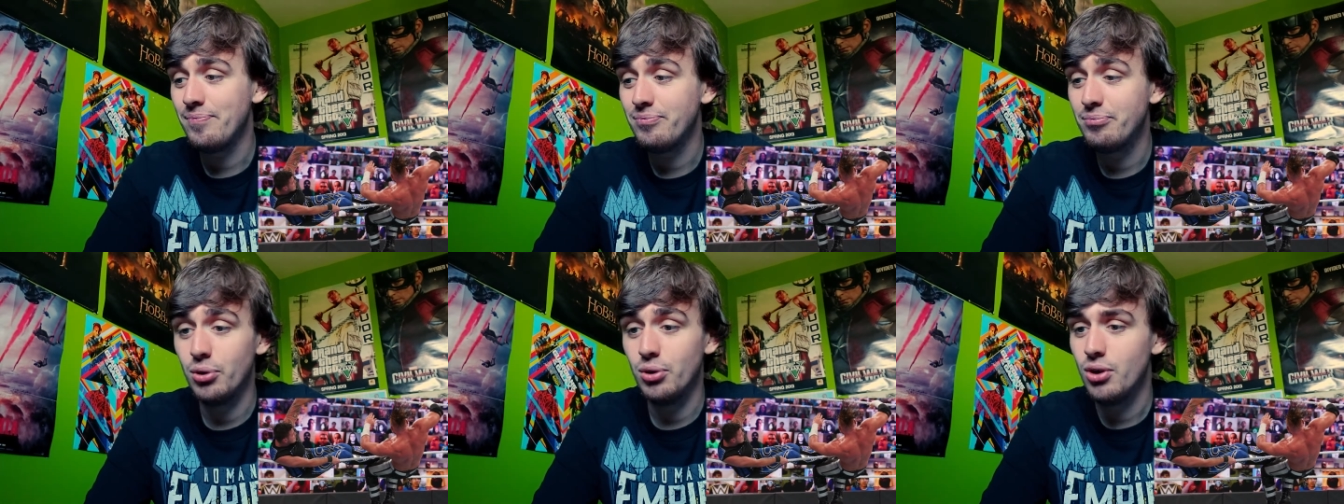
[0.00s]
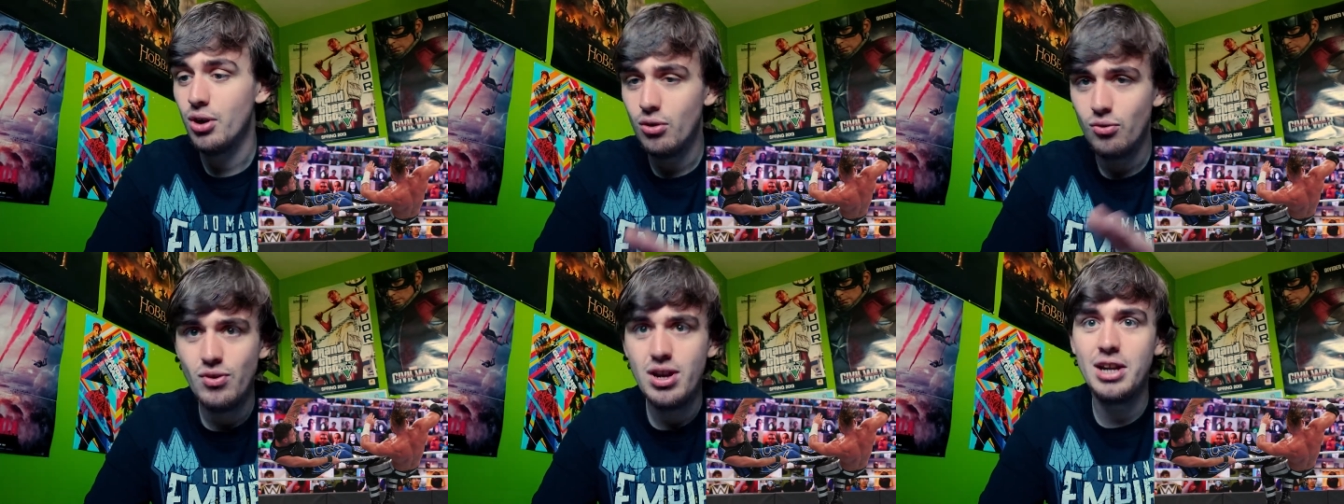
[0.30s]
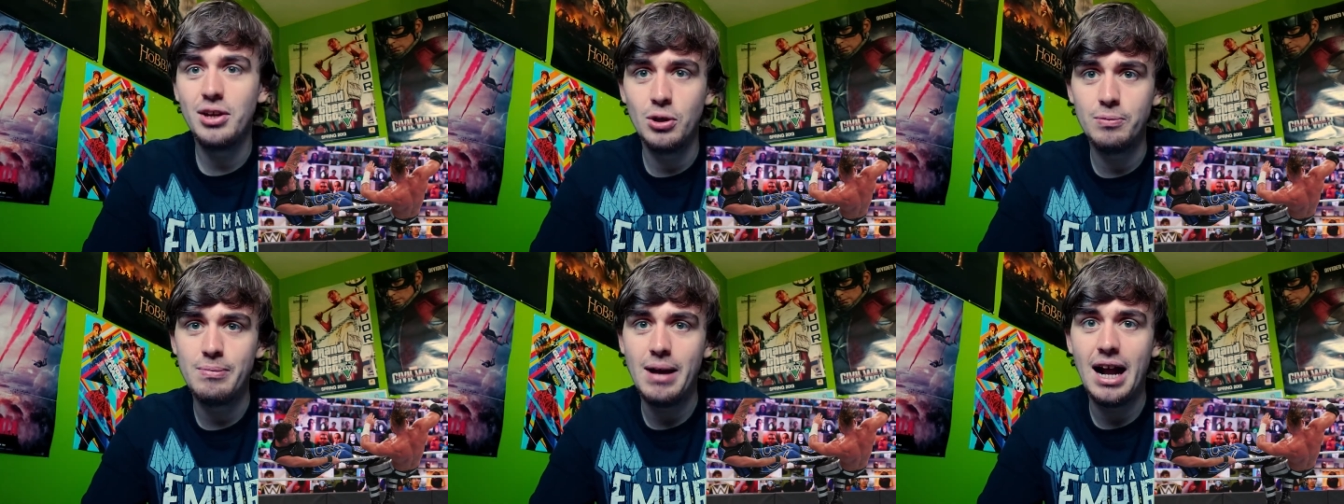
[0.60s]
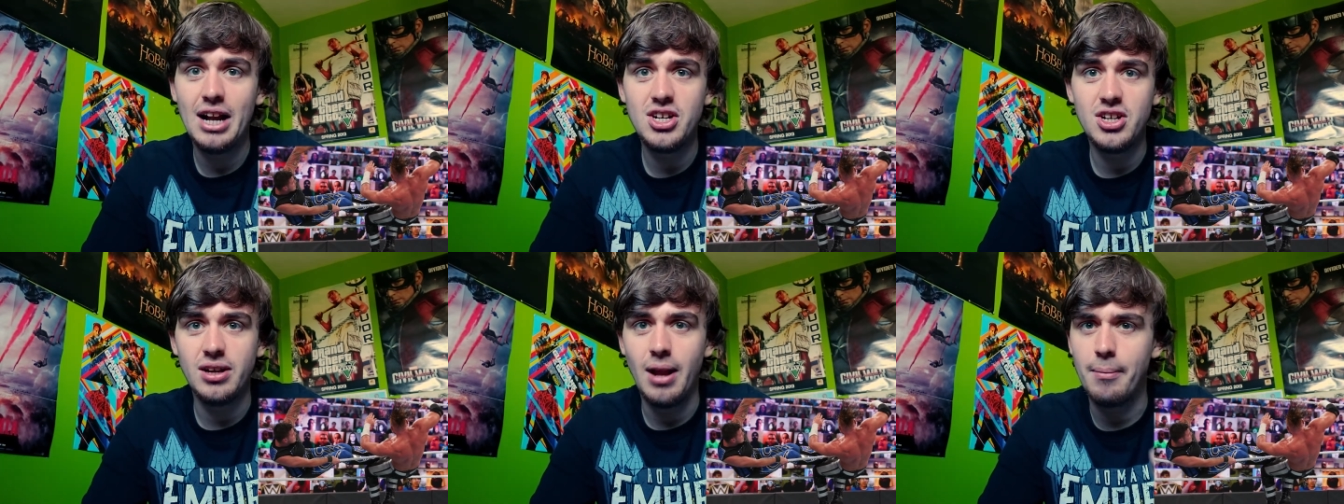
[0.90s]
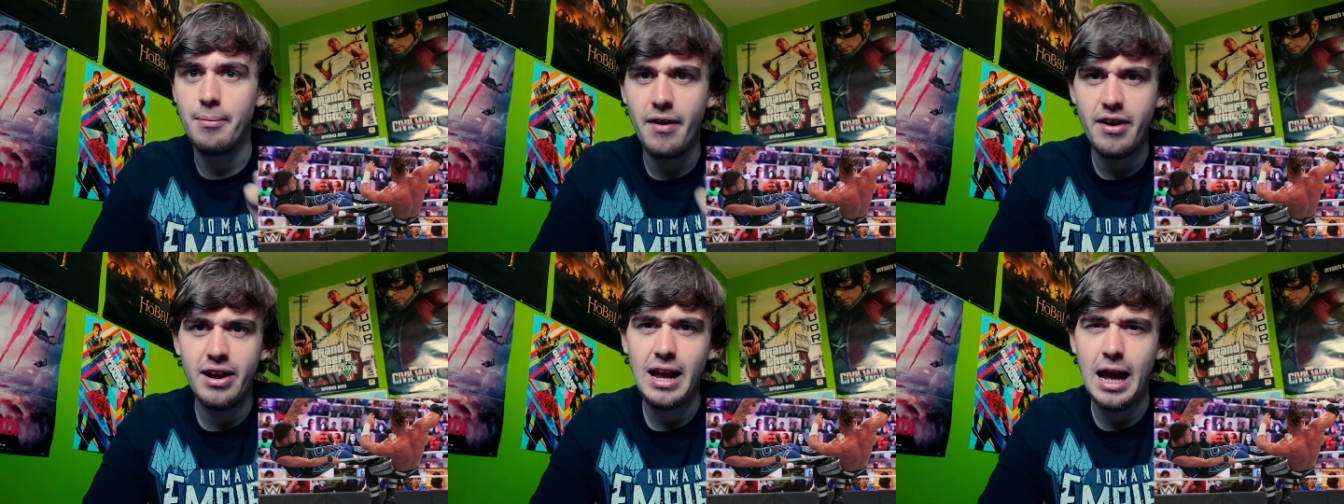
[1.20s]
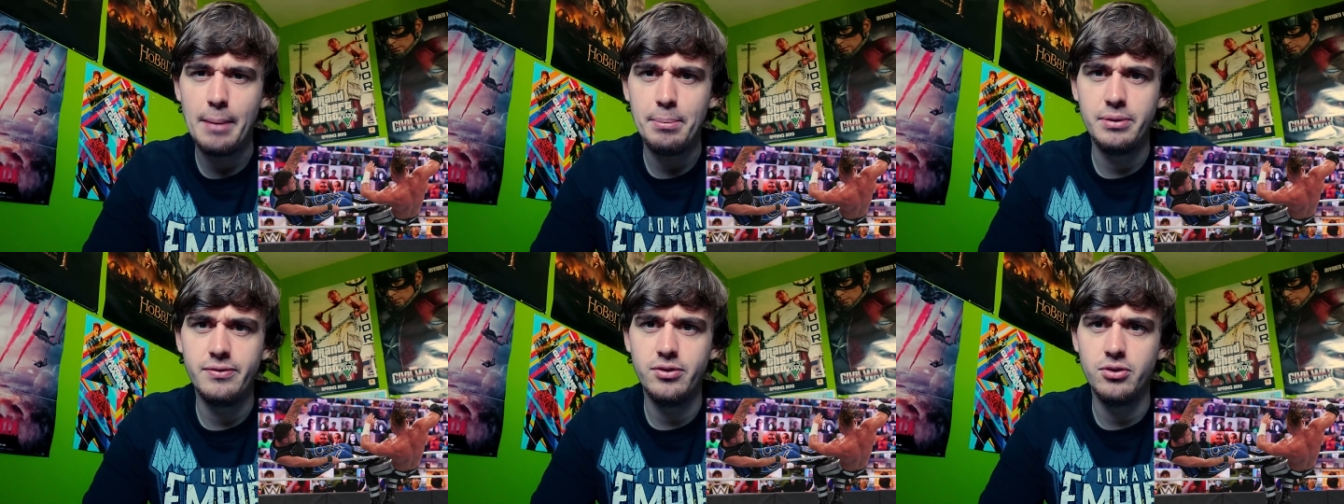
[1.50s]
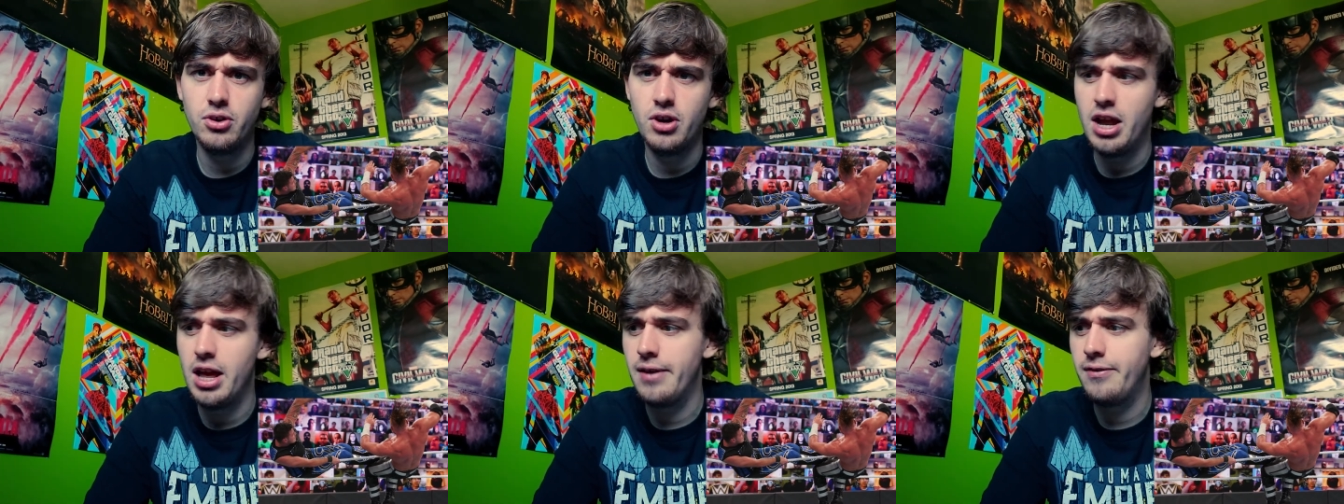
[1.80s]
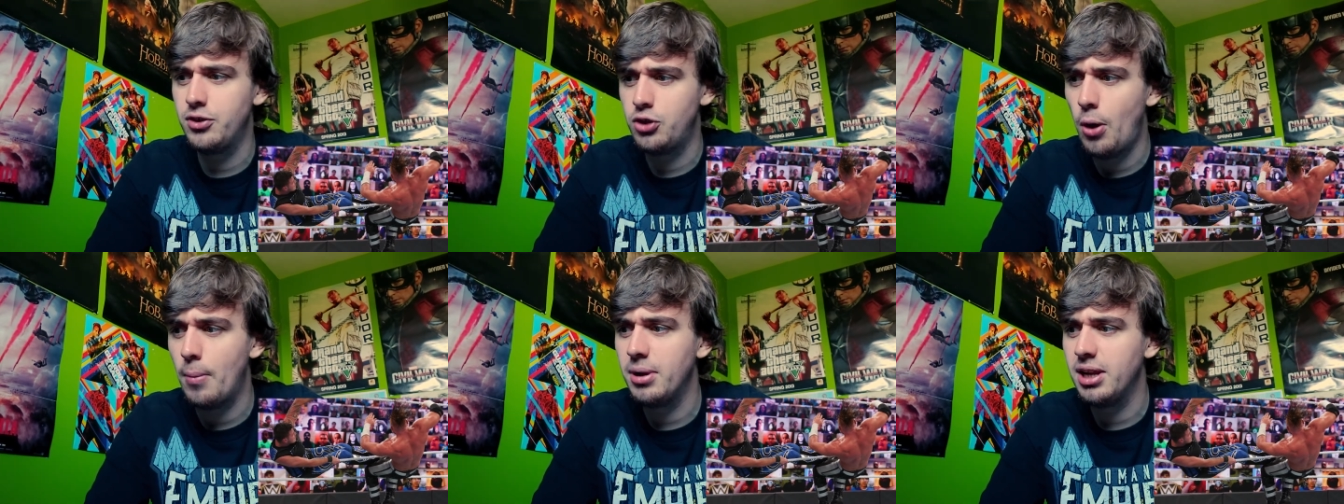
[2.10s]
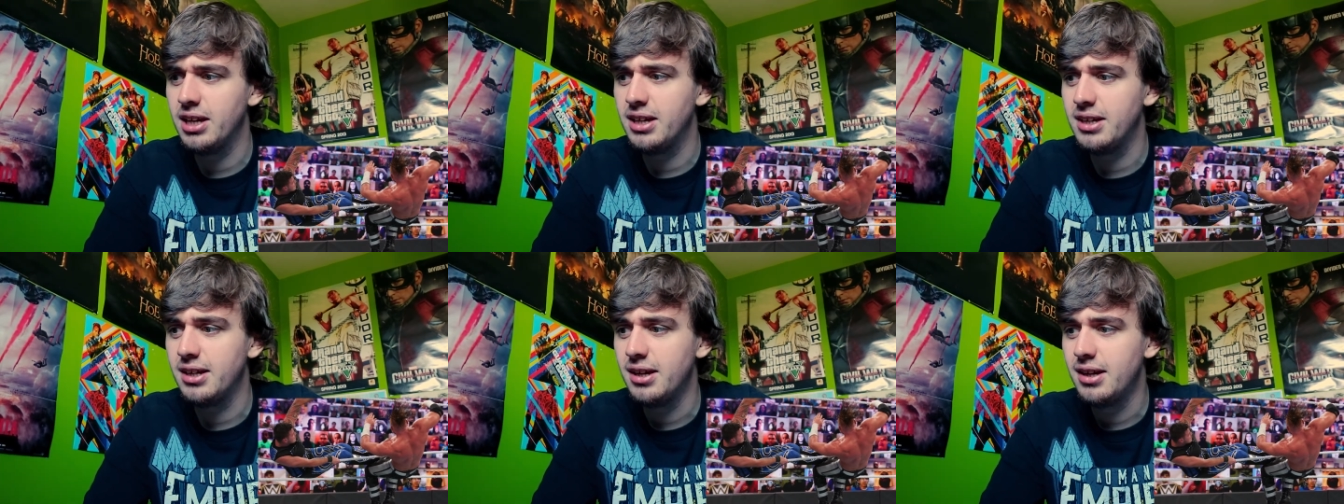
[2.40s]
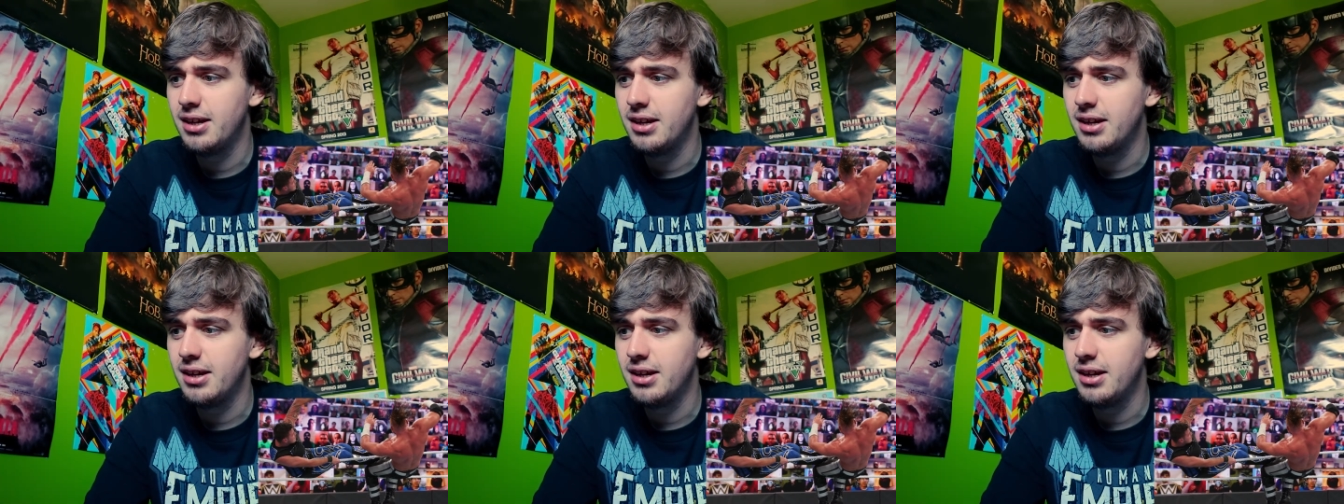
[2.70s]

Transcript: But really good match, and I'm very happy for Dominic.